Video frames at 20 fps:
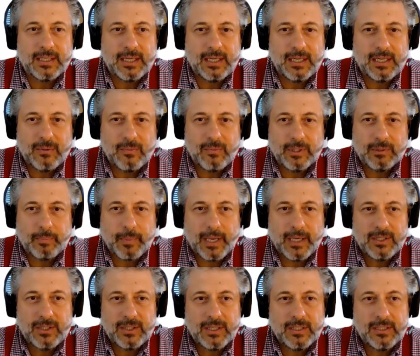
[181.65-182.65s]
dealing with
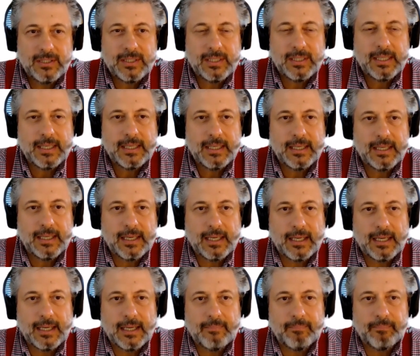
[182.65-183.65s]
patients
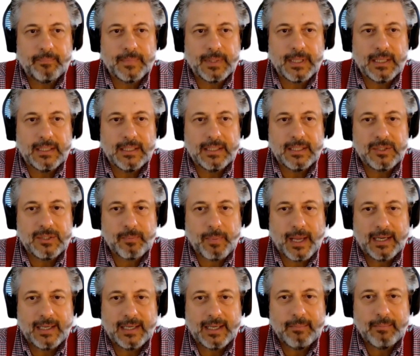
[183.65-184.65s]
in this
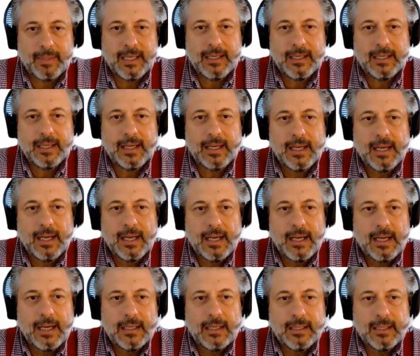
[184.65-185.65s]
pandemic,
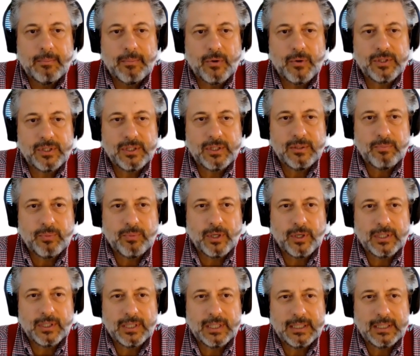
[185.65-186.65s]
the most
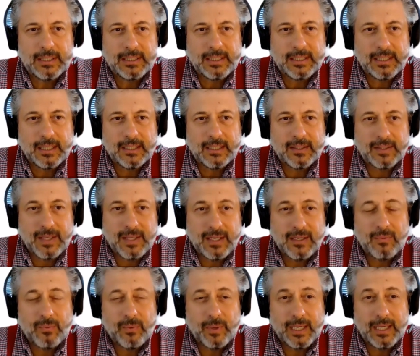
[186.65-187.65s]
important
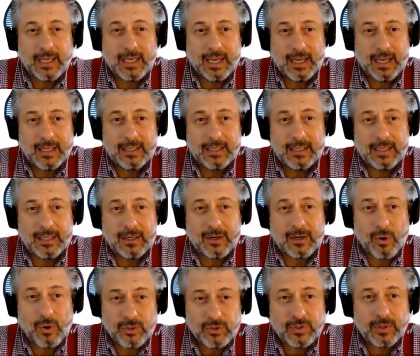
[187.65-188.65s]
thing we can
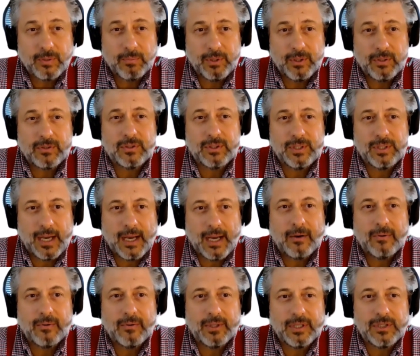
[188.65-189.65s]
contribute
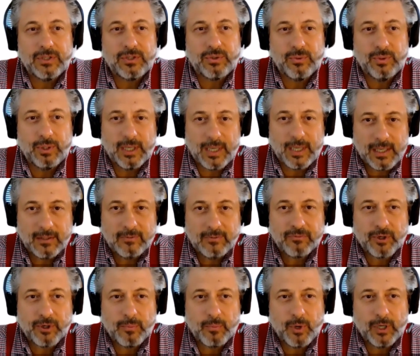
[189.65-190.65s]
now is to learn
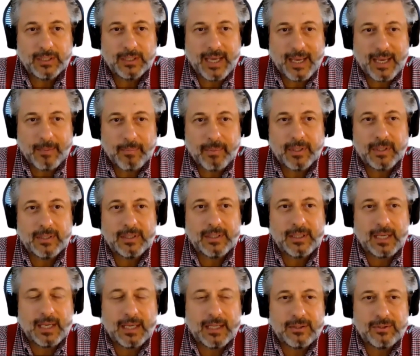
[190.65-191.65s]
from what happened
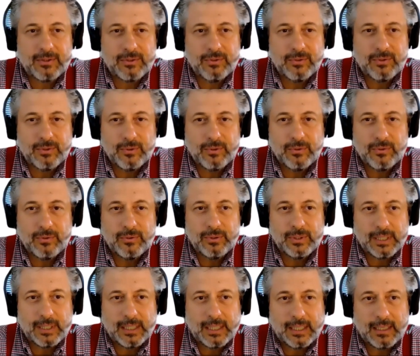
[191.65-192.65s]
and to do